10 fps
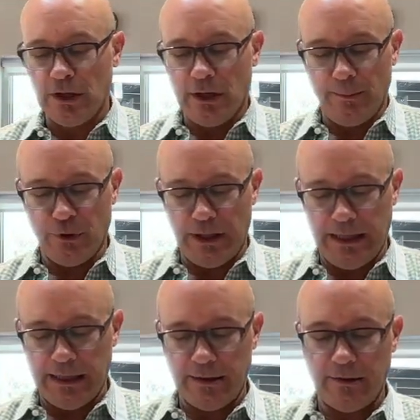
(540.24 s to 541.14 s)
put
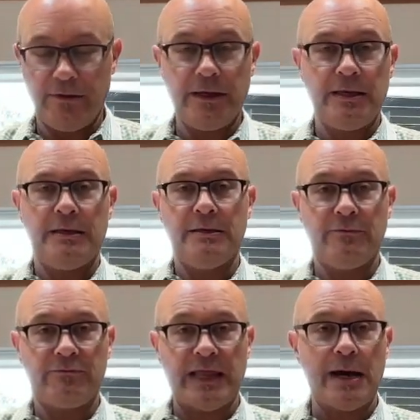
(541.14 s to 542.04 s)
in the
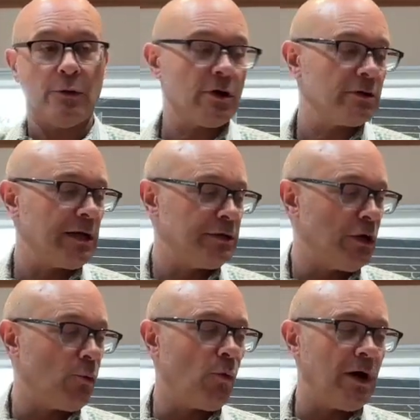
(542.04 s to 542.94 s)
flour. Now, you
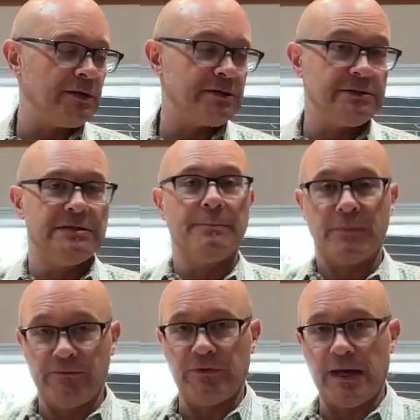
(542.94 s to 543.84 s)
don't want to dump
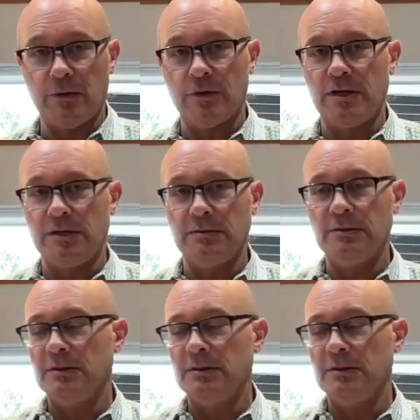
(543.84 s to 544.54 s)
the flour in.